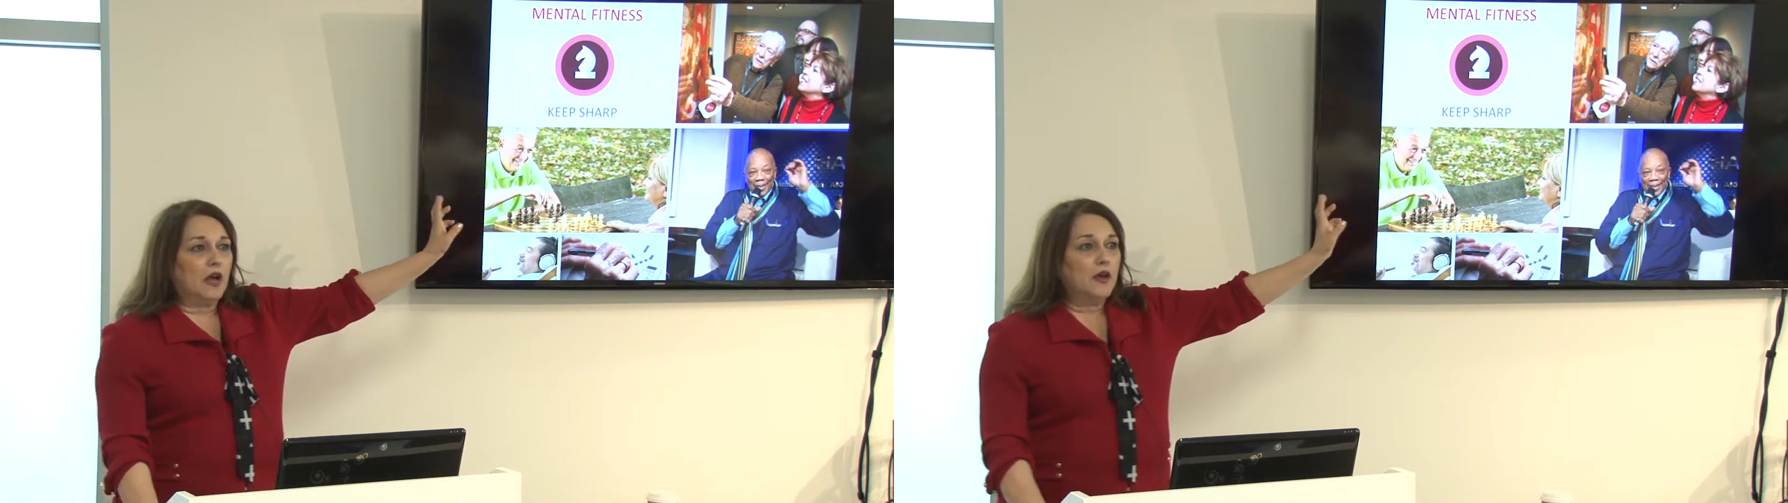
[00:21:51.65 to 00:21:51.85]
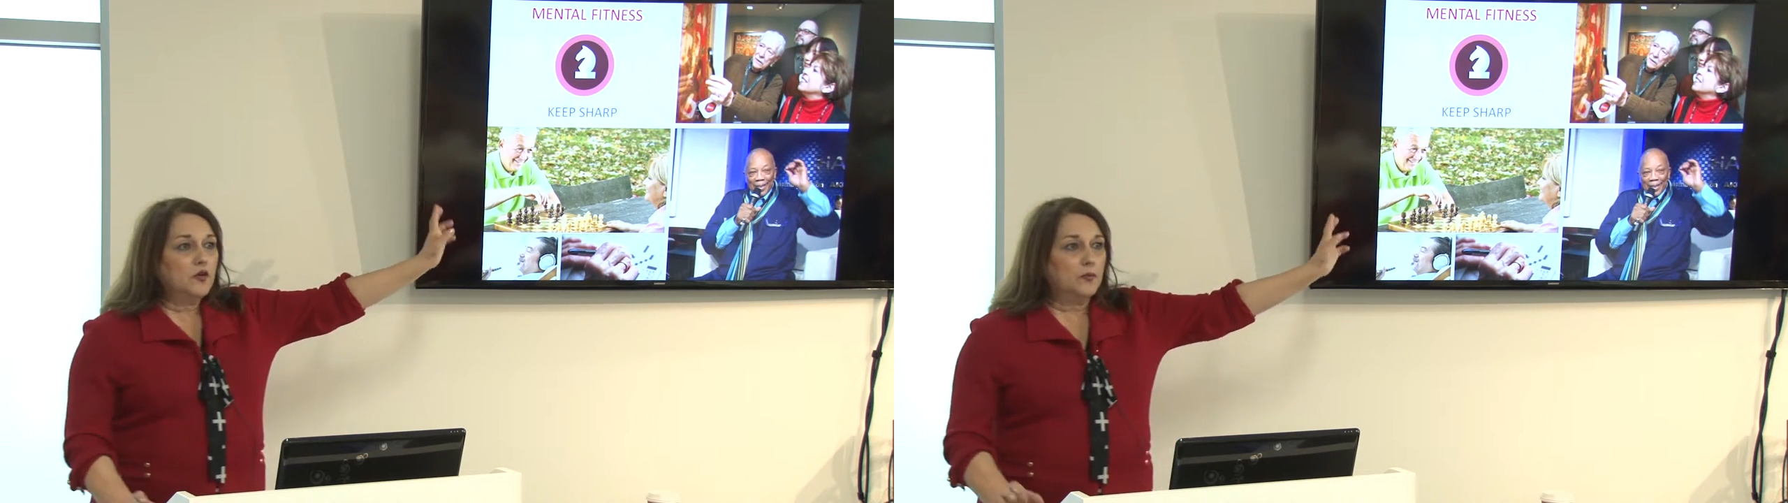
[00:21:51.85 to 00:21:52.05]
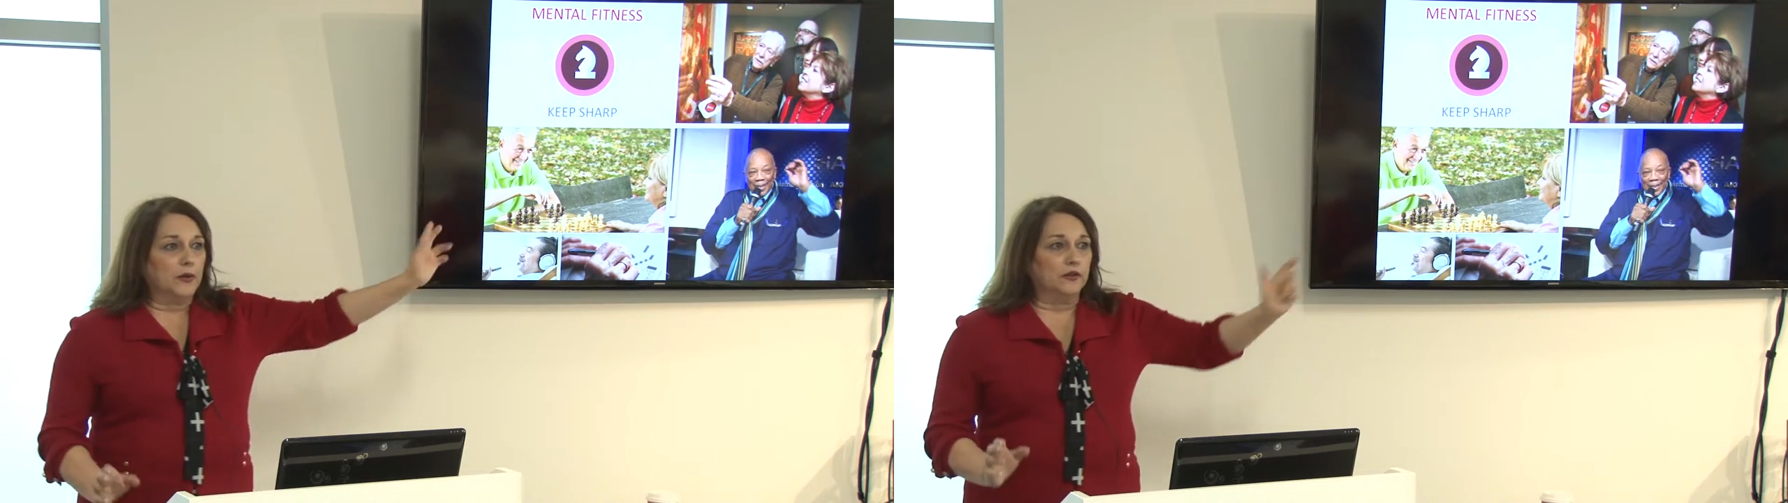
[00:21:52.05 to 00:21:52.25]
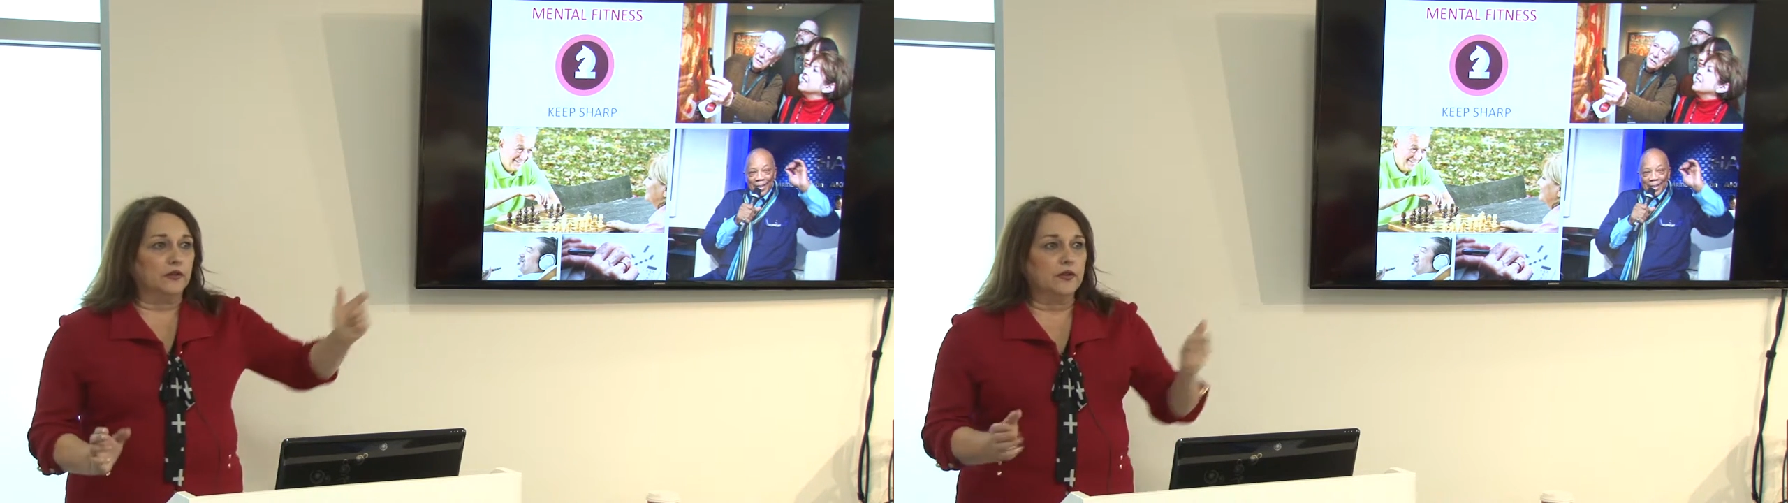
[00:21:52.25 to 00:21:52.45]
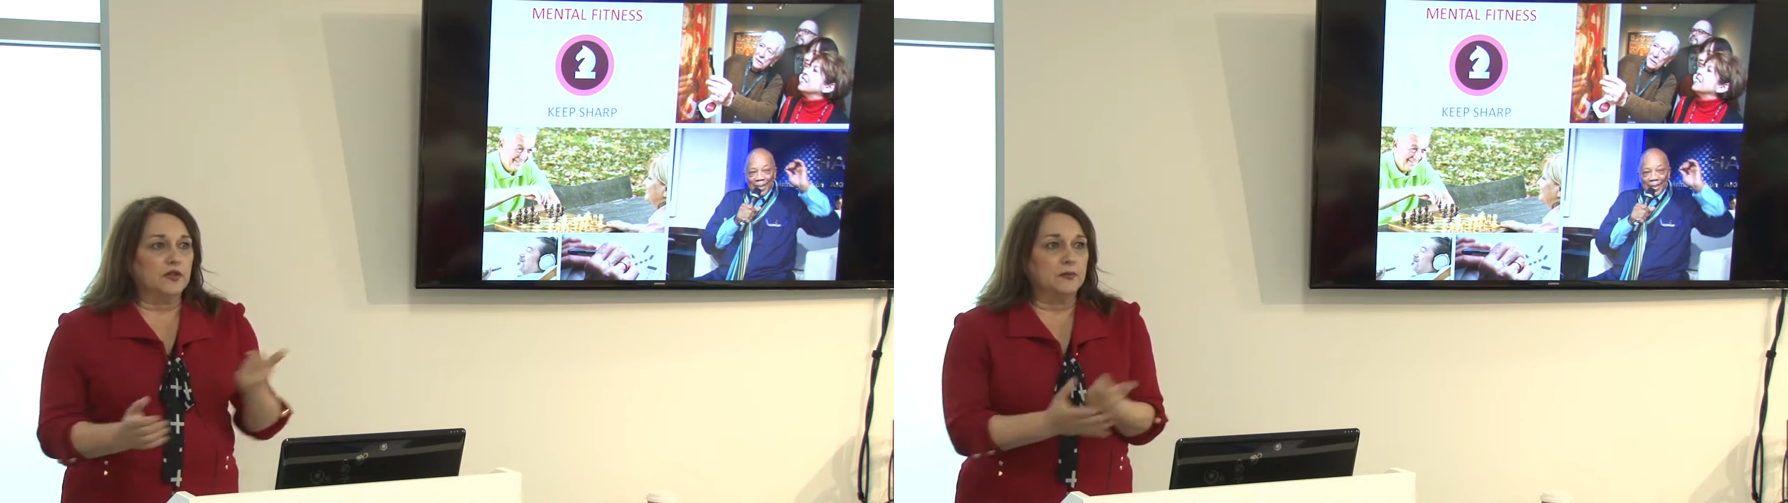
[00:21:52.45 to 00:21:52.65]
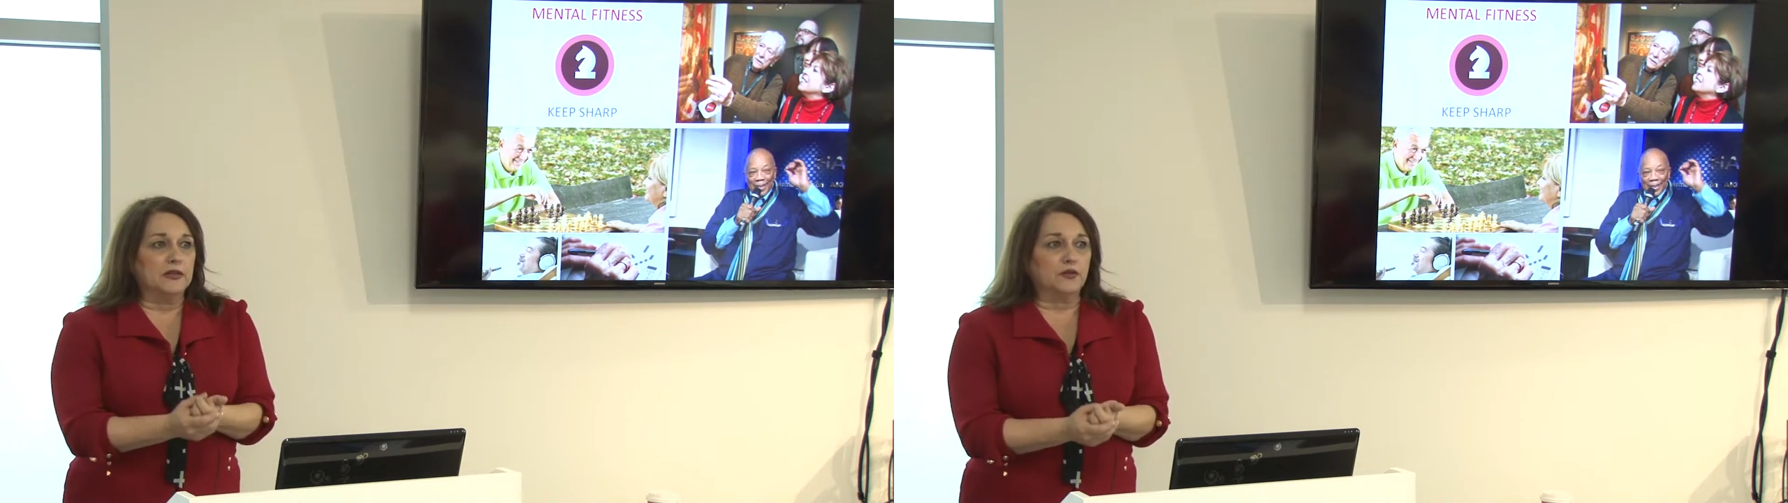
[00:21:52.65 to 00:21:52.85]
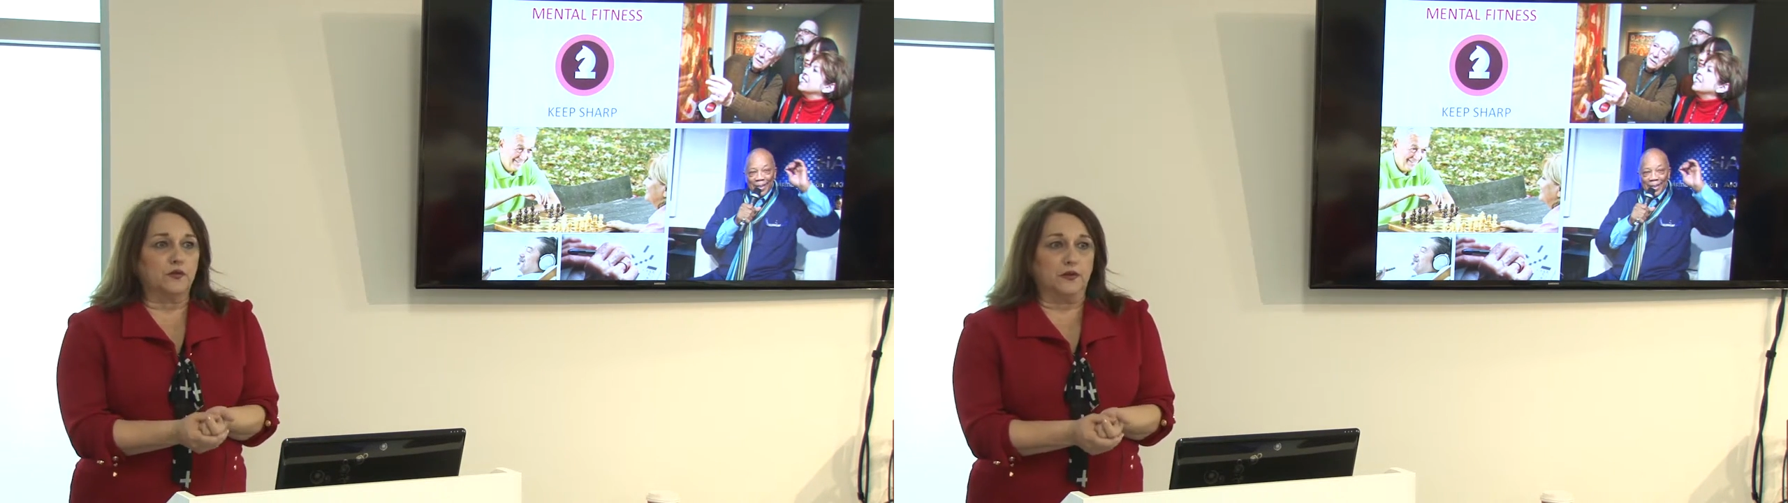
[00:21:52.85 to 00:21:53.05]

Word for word: other pillar is mental